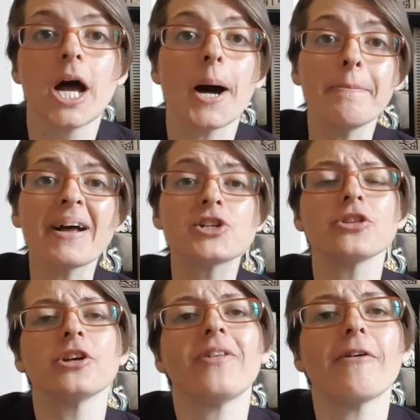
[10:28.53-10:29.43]

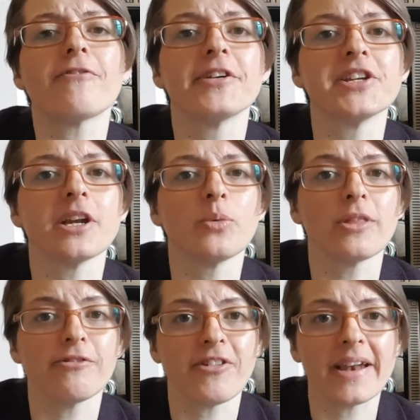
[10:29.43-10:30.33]
Imagine that you're out for a dinner
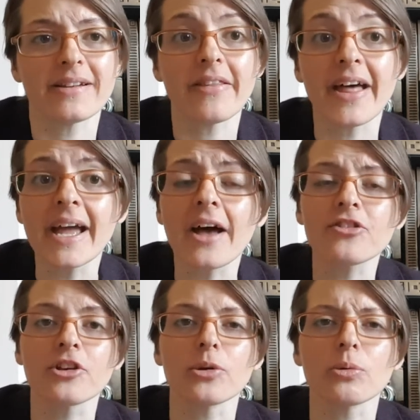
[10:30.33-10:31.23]
with a friend and they
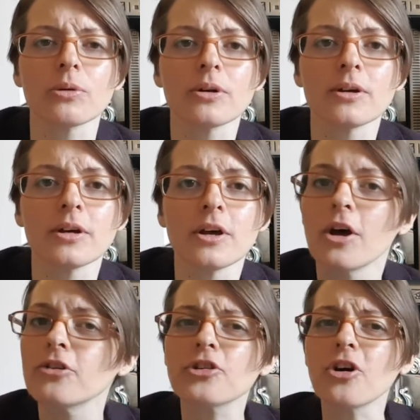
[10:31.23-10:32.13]
ask you,
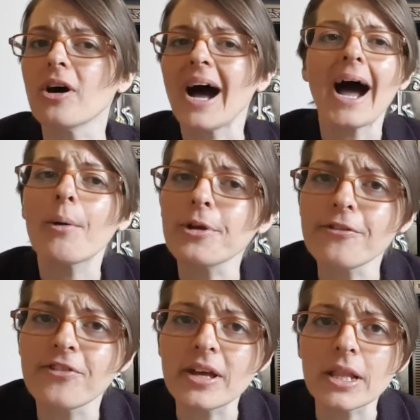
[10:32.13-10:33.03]
"So, how are you
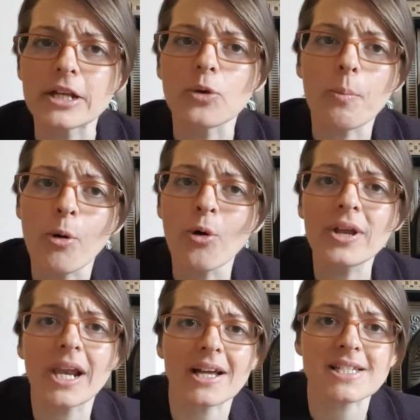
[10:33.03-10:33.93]
feeling? You were
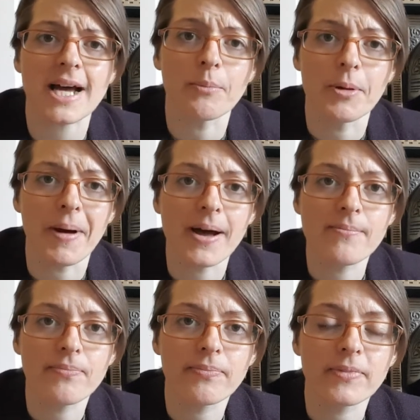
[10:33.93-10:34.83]
poorly last time we met."
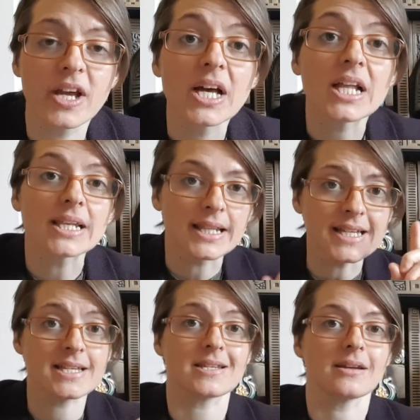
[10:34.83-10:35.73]

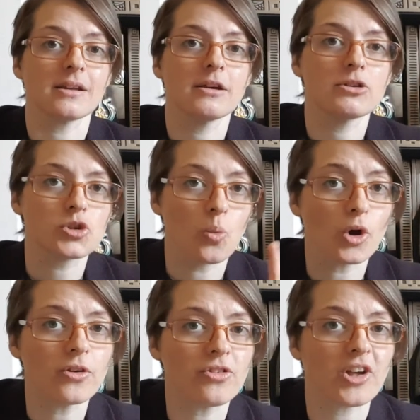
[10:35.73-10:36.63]
Listen to
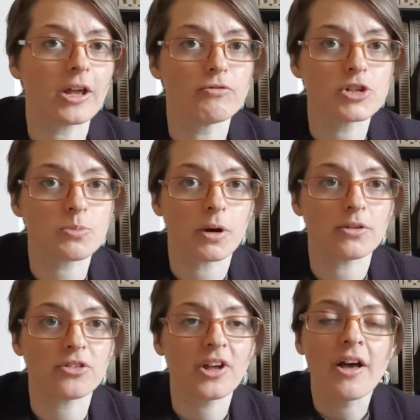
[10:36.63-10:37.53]
what you say in
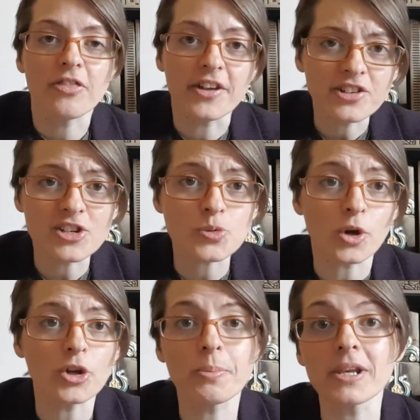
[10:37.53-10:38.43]
response. This is
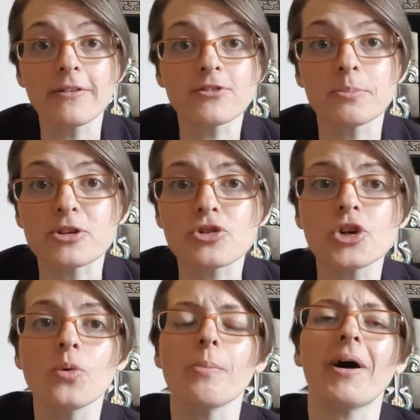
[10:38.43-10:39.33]
what you believe to be
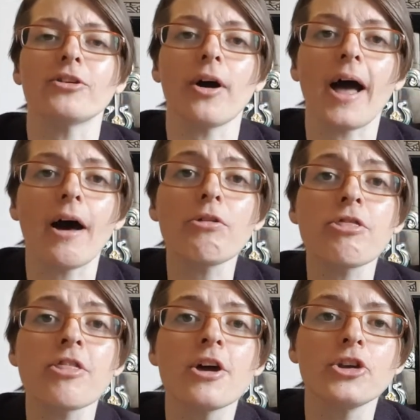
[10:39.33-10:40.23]
true about your
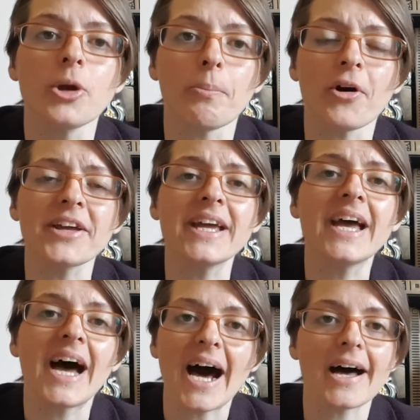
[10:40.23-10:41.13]
health, your
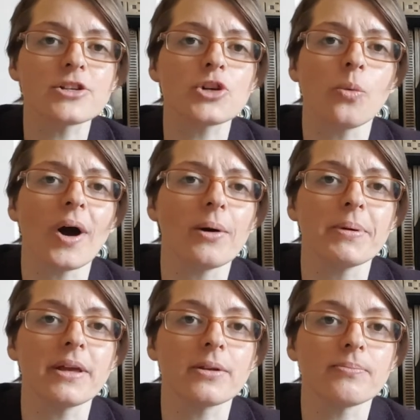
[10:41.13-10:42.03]
body, and your
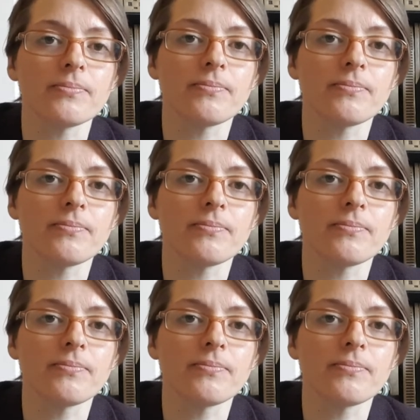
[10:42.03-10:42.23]
well-being.